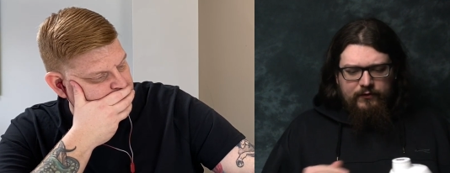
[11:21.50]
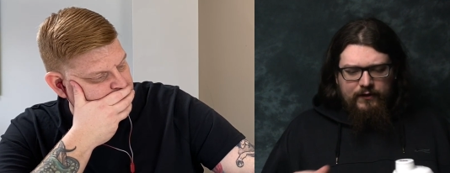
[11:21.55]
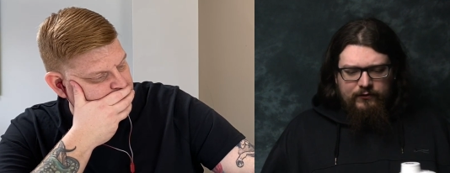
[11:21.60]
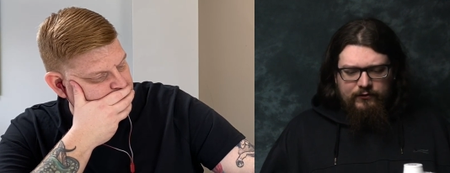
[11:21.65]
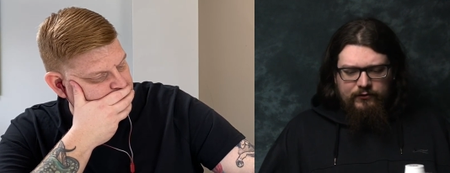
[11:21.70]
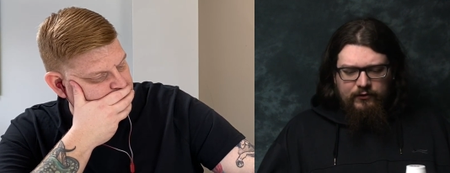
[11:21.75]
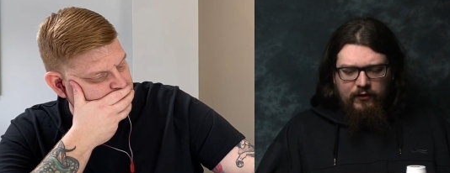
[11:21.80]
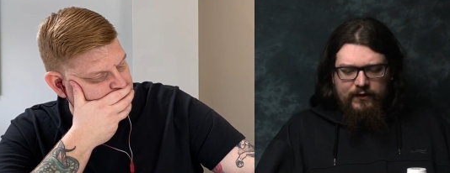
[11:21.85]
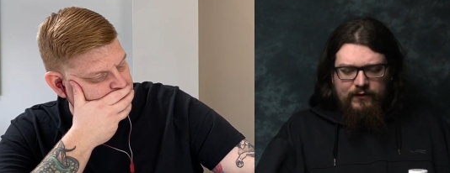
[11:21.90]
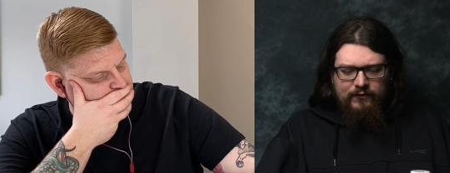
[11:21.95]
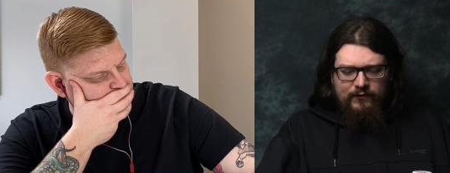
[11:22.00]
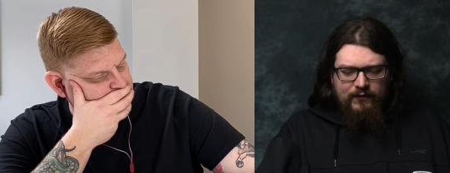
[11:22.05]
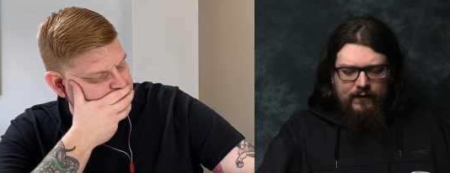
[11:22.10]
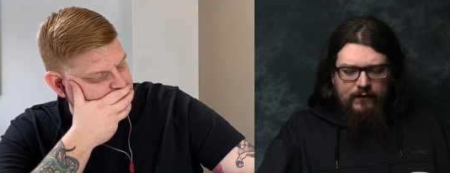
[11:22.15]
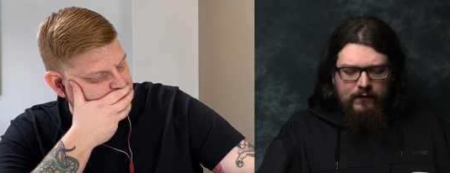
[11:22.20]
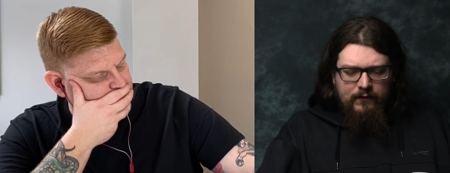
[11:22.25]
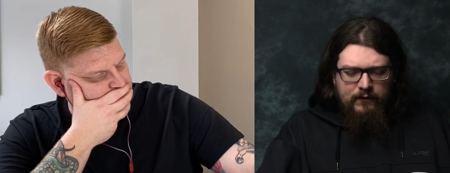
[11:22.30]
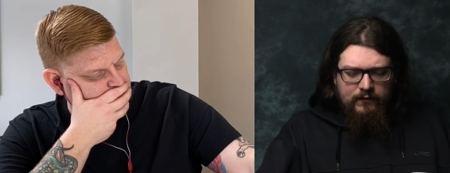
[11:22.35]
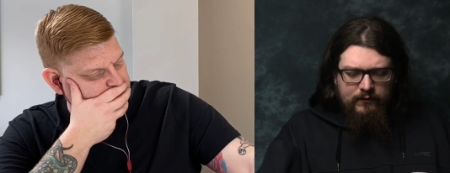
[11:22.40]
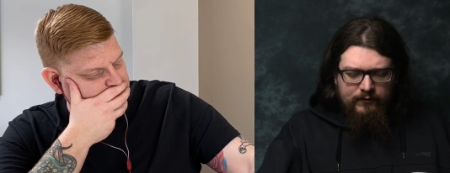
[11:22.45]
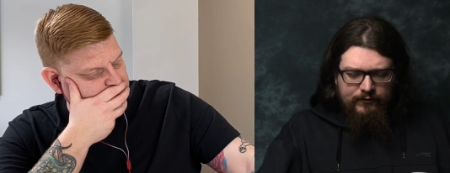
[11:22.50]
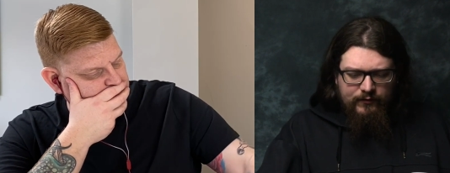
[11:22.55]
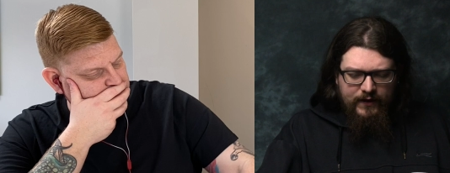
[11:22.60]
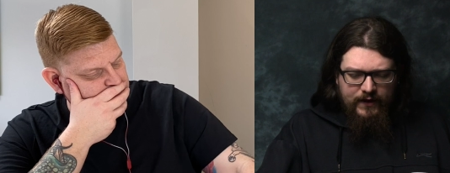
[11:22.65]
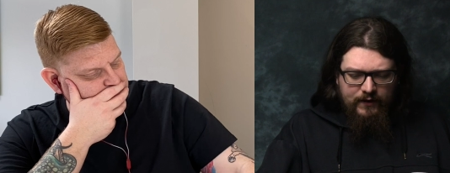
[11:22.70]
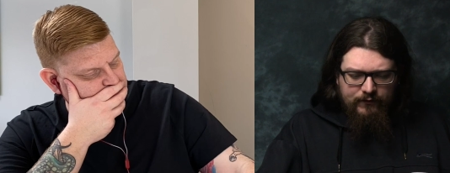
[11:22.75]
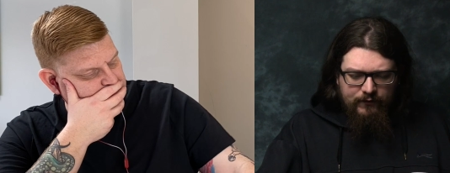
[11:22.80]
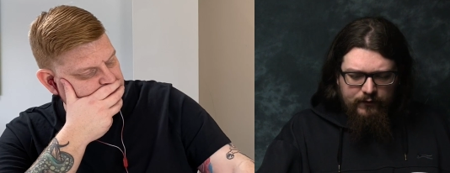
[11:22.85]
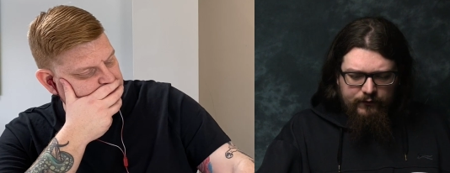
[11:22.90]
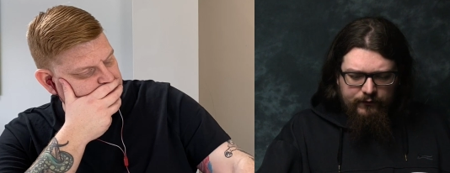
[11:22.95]
Speaker 1: exciting
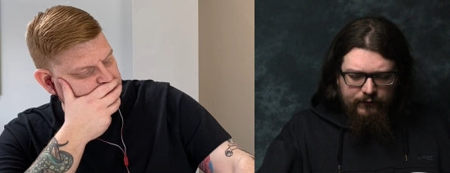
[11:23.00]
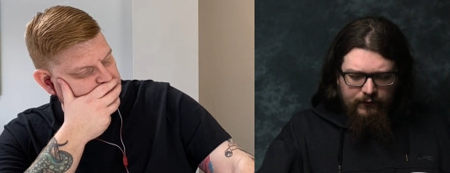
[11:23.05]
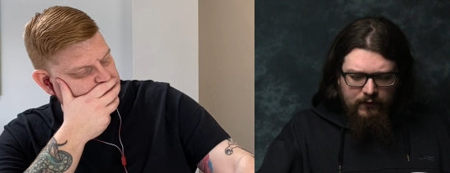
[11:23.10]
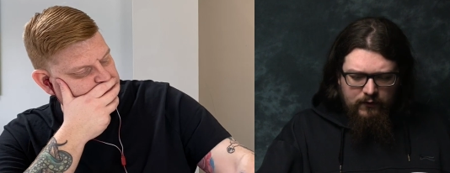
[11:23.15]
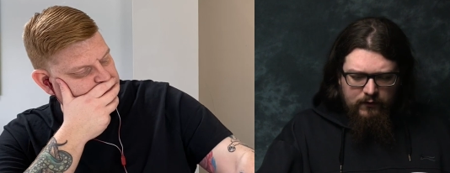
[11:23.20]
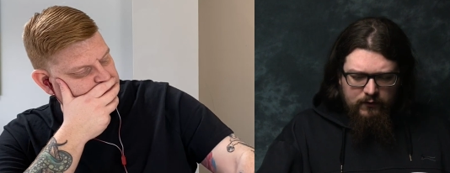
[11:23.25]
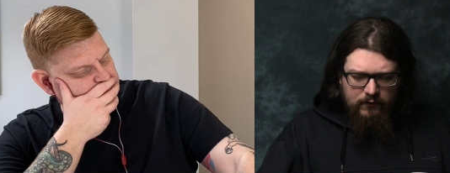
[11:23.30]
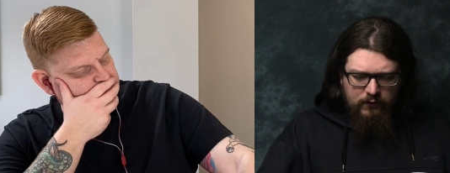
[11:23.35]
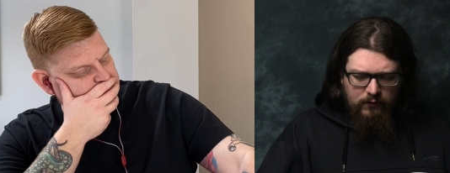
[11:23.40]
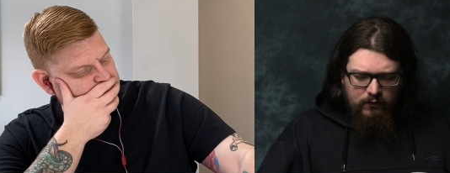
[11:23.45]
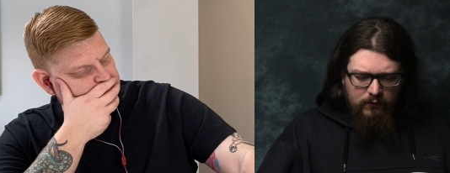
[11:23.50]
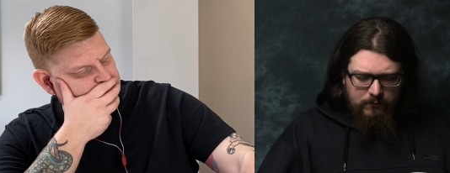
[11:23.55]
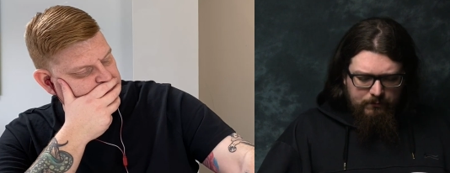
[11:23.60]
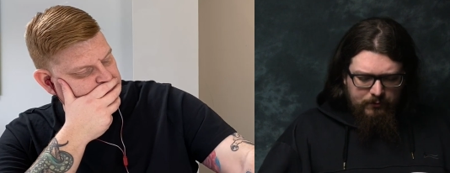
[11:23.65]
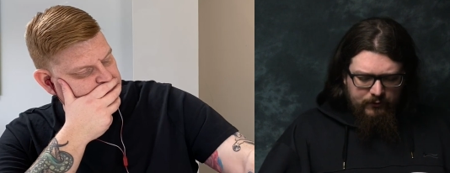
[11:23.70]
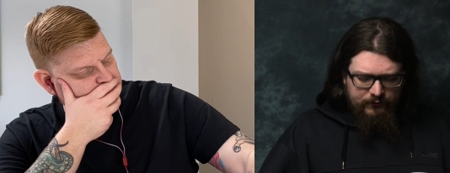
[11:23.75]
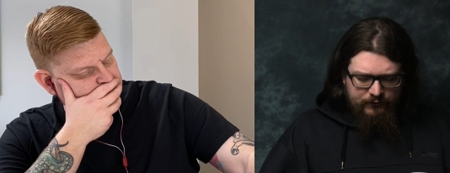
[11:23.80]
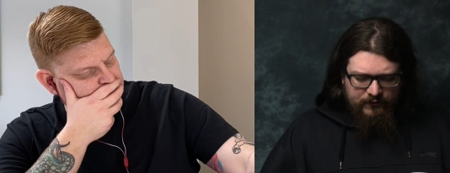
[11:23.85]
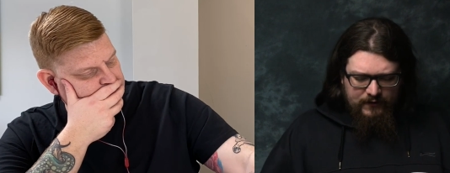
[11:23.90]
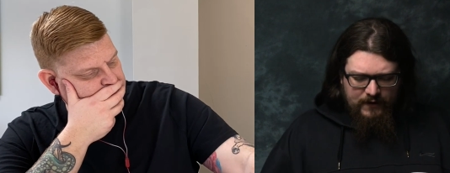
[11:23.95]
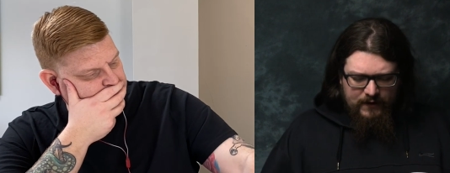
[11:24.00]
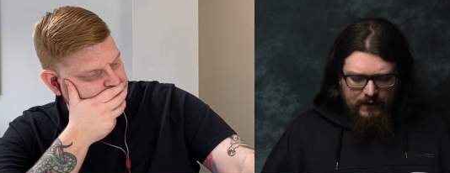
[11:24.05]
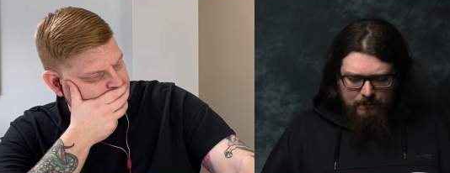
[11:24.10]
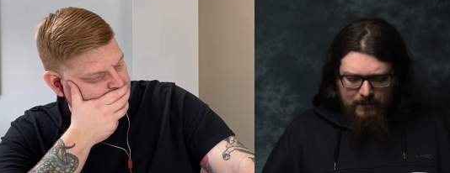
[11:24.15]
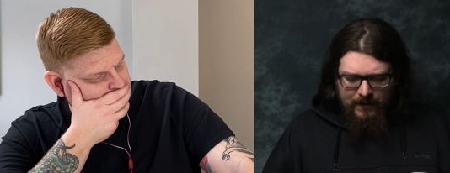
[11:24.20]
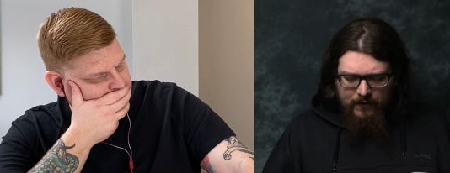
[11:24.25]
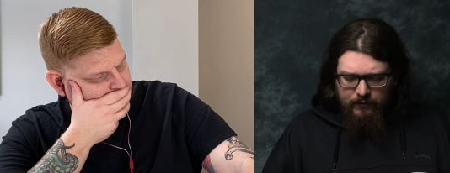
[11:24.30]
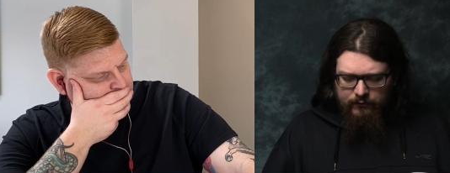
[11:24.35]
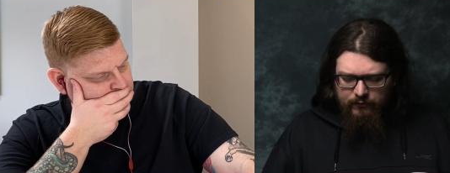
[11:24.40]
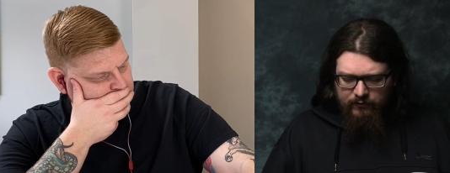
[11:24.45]
flavours. They're not pushing any
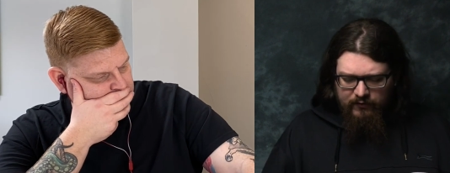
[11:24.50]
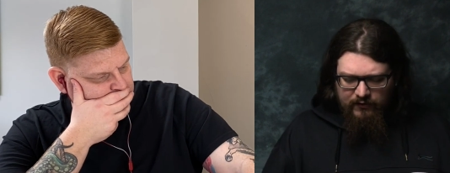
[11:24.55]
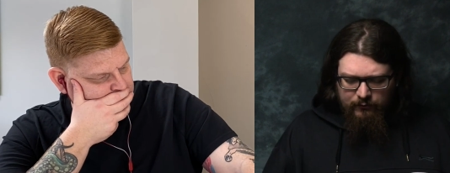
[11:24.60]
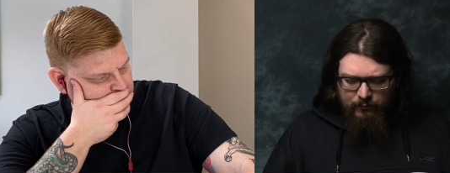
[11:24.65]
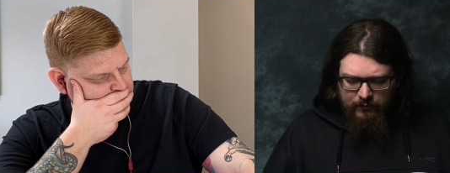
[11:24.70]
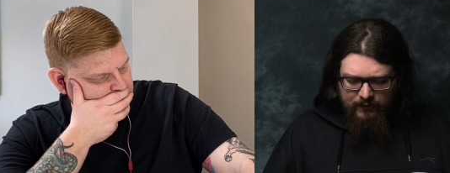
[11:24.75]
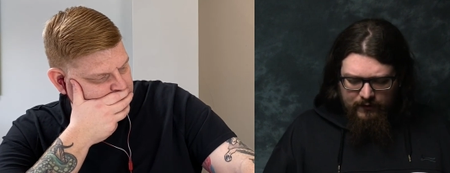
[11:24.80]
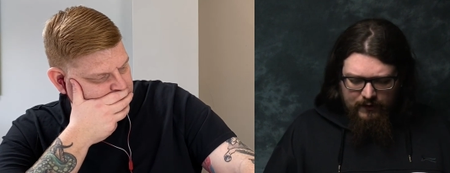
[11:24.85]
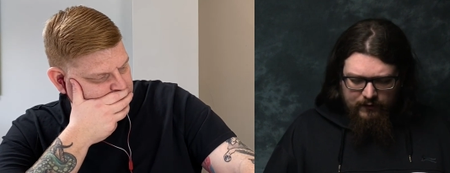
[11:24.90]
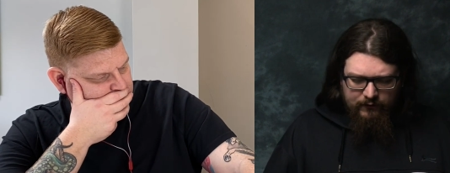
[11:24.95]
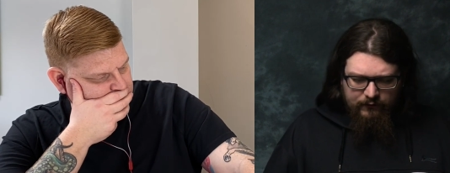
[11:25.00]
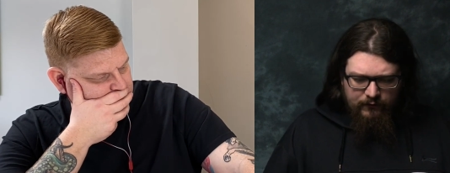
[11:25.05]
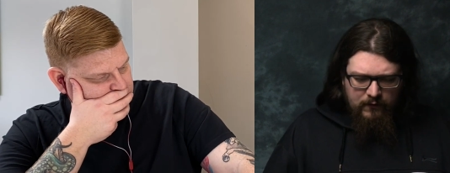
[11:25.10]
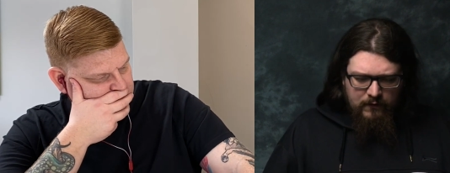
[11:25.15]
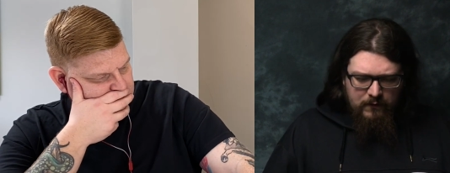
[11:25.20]
boundaries with these.